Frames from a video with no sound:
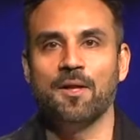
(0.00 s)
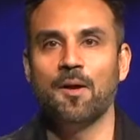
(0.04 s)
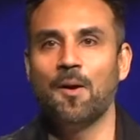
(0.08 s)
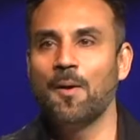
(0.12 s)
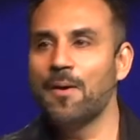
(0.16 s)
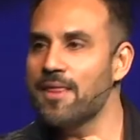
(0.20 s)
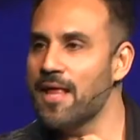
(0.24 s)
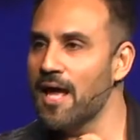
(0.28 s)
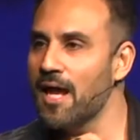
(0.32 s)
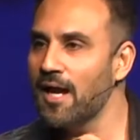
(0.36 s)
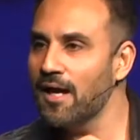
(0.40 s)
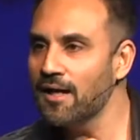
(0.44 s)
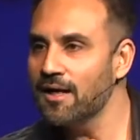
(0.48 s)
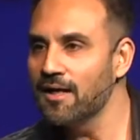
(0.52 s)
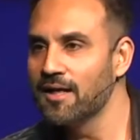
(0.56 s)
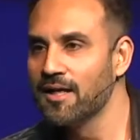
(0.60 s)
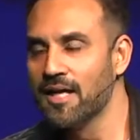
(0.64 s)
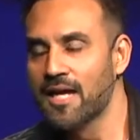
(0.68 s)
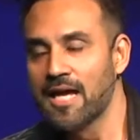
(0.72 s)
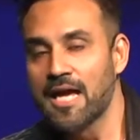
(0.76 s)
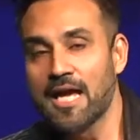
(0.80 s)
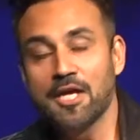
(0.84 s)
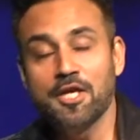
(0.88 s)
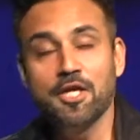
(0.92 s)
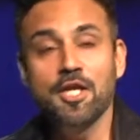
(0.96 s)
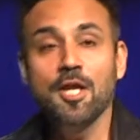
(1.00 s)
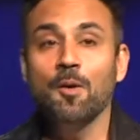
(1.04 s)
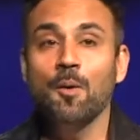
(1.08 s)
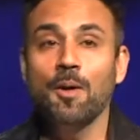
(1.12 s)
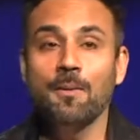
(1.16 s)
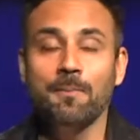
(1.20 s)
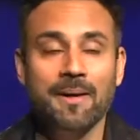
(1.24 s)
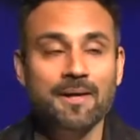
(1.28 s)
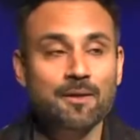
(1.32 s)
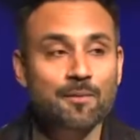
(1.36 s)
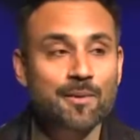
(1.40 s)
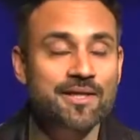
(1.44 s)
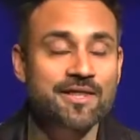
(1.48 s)
there. You know what? By
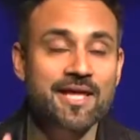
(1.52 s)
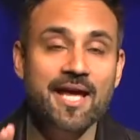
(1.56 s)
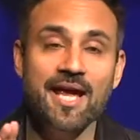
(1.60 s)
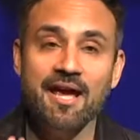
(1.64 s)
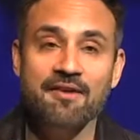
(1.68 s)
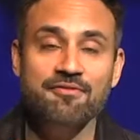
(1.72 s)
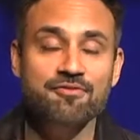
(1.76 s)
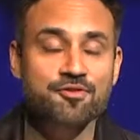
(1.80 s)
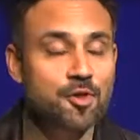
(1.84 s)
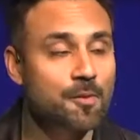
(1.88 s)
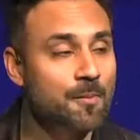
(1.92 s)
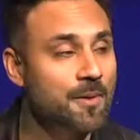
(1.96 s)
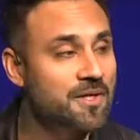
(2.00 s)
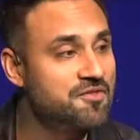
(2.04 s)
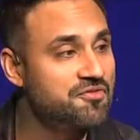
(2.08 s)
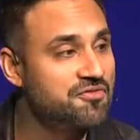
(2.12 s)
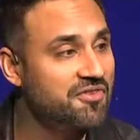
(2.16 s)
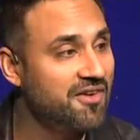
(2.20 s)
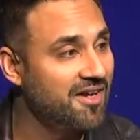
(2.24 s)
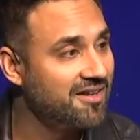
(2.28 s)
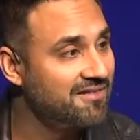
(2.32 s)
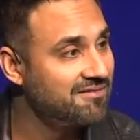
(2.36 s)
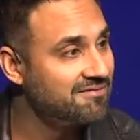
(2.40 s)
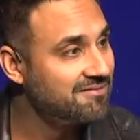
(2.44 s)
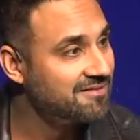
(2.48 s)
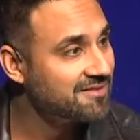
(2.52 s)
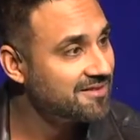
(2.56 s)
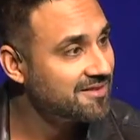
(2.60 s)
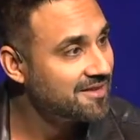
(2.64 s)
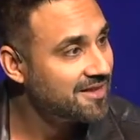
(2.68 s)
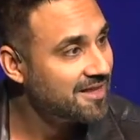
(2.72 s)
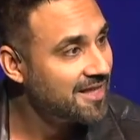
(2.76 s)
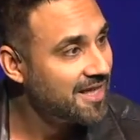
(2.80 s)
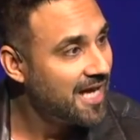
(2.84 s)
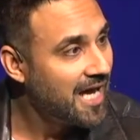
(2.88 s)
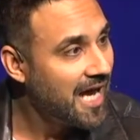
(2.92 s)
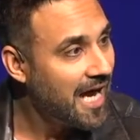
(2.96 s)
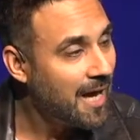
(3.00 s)
the way, they have so much fun.
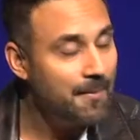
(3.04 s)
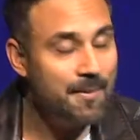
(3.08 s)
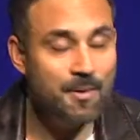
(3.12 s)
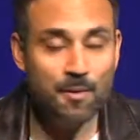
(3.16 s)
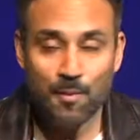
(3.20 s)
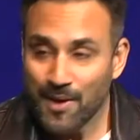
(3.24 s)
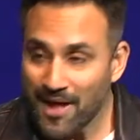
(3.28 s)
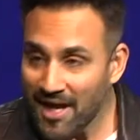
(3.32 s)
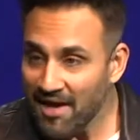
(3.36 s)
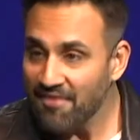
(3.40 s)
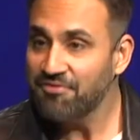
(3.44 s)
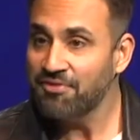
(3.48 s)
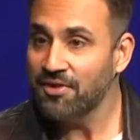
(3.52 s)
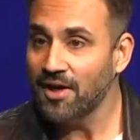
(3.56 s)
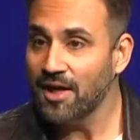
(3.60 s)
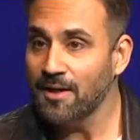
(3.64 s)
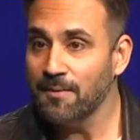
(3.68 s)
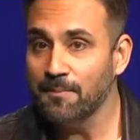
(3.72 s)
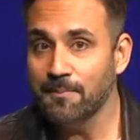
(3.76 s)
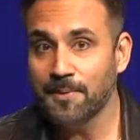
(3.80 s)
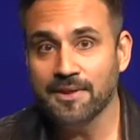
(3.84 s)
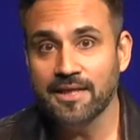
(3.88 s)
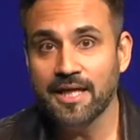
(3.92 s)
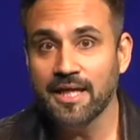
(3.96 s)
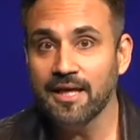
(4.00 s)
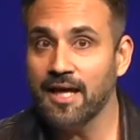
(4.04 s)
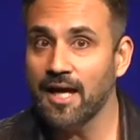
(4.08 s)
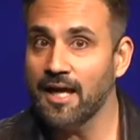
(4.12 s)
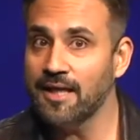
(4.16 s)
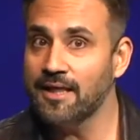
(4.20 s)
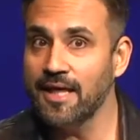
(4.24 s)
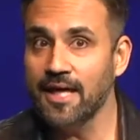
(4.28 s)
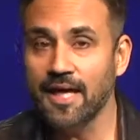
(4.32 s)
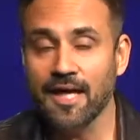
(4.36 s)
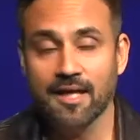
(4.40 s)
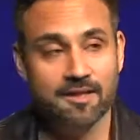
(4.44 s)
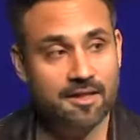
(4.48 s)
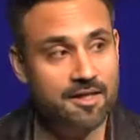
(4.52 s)
I mean, we have fun, but they're
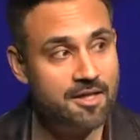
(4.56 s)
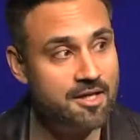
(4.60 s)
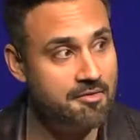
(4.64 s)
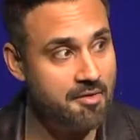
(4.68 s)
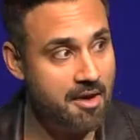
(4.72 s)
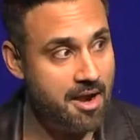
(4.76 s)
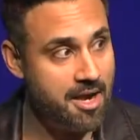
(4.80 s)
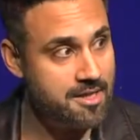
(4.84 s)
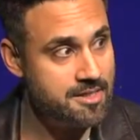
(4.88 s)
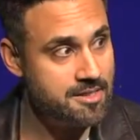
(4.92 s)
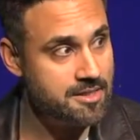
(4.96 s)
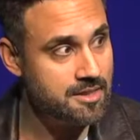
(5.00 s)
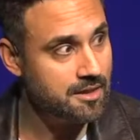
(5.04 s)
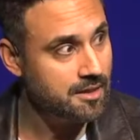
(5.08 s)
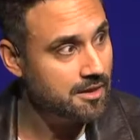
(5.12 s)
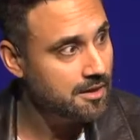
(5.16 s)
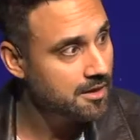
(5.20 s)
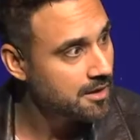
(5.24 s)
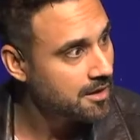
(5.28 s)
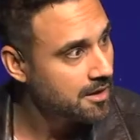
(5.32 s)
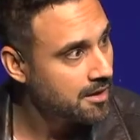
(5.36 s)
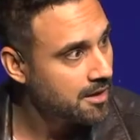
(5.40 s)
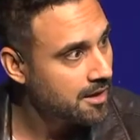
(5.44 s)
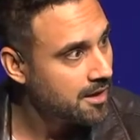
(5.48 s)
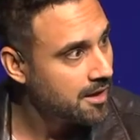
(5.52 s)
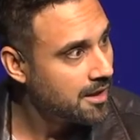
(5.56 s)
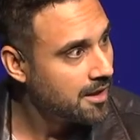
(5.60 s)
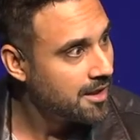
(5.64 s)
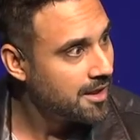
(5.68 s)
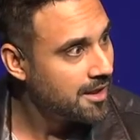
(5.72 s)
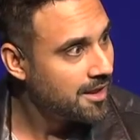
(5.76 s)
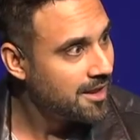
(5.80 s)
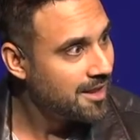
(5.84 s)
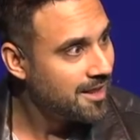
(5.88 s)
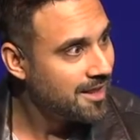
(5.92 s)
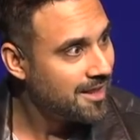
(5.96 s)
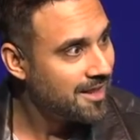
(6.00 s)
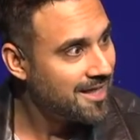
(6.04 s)
crazy.
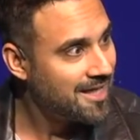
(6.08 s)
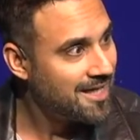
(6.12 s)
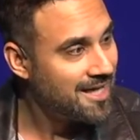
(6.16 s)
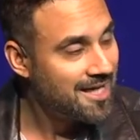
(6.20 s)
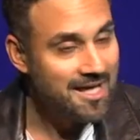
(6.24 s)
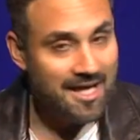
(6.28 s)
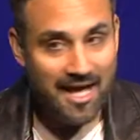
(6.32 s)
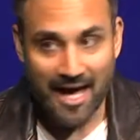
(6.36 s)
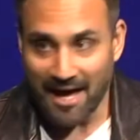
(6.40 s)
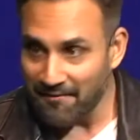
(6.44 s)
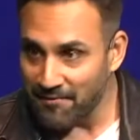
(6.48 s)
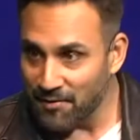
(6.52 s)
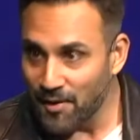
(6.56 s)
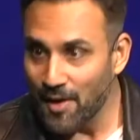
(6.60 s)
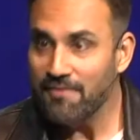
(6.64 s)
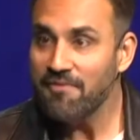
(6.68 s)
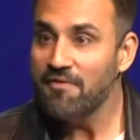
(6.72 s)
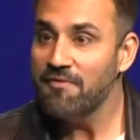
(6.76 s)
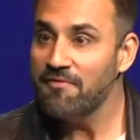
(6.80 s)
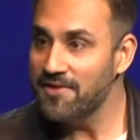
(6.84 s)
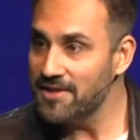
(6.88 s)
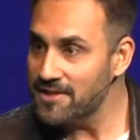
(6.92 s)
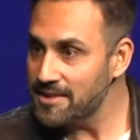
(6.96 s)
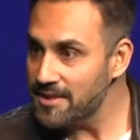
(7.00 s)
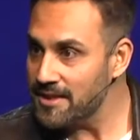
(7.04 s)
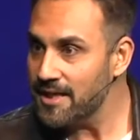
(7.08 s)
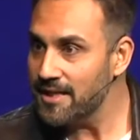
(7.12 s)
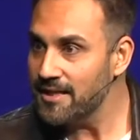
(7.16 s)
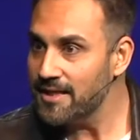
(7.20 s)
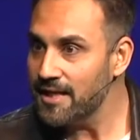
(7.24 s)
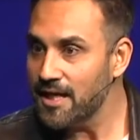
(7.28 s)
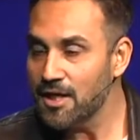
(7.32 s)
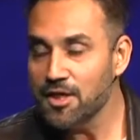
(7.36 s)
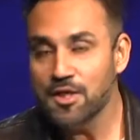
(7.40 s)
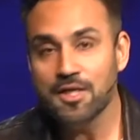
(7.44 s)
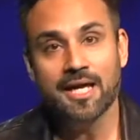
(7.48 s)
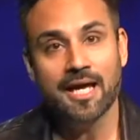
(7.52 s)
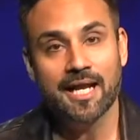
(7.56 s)
Have you ever visited there?
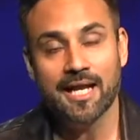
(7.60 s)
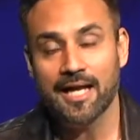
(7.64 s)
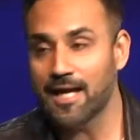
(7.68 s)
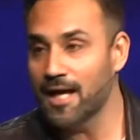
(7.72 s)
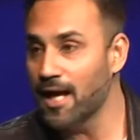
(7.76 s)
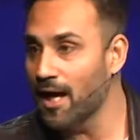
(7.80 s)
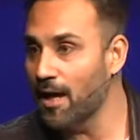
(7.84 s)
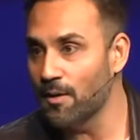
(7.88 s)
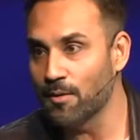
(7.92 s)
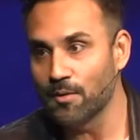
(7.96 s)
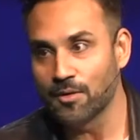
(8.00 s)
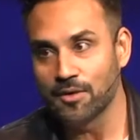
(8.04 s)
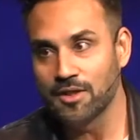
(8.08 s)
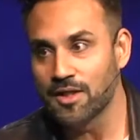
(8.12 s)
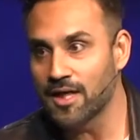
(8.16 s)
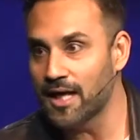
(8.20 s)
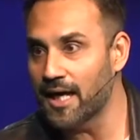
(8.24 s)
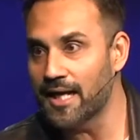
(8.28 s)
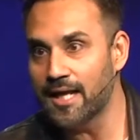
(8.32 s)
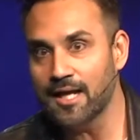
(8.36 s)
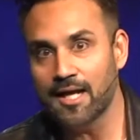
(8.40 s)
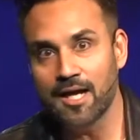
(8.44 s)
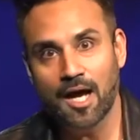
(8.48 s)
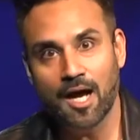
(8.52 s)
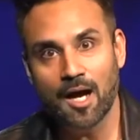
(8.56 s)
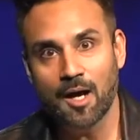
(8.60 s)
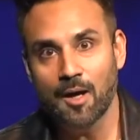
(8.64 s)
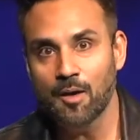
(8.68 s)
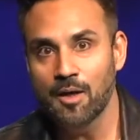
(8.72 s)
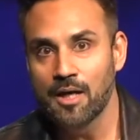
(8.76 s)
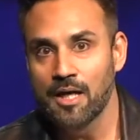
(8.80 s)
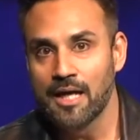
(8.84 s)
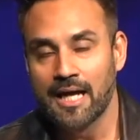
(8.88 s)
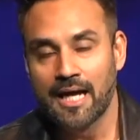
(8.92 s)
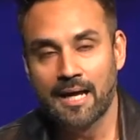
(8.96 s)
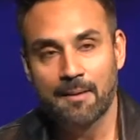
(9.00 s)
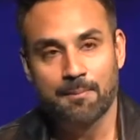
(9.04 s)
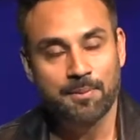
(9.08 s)
You gotta go. You gotta go
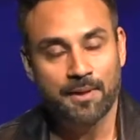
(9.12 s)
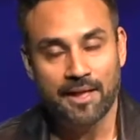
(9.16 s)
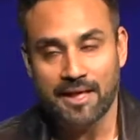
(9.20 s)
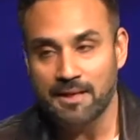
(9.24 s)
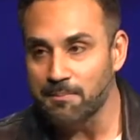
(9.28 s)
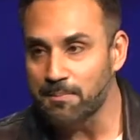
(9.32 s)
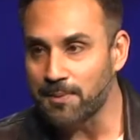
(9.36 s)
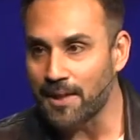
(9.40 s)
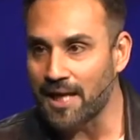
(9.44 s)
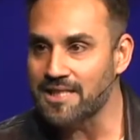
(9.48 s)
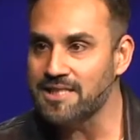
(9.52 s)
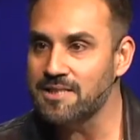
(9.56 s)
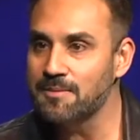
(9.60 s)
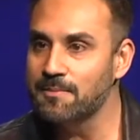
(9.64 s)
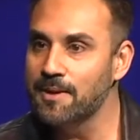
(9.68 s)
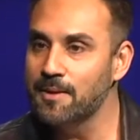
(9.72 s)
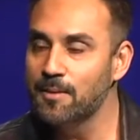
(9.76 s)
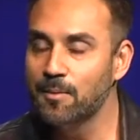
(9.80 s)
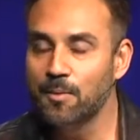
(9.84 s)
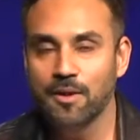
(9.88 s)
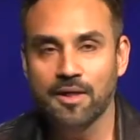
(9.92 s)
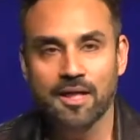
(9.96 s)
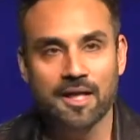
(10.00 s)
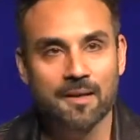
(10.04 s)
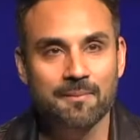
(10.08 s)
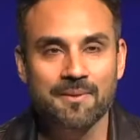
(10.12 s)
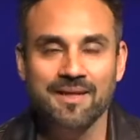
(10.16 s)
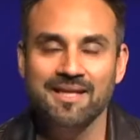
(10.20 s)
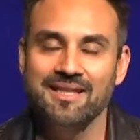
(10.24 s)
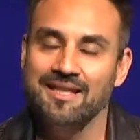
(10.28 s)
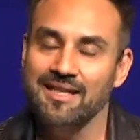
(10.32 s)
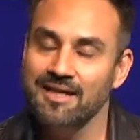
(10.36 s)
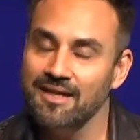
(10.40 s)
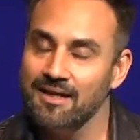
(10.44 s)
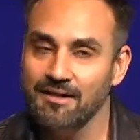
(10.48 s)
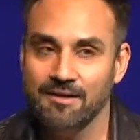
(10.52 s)
in Plaza Midwood. I mean, they're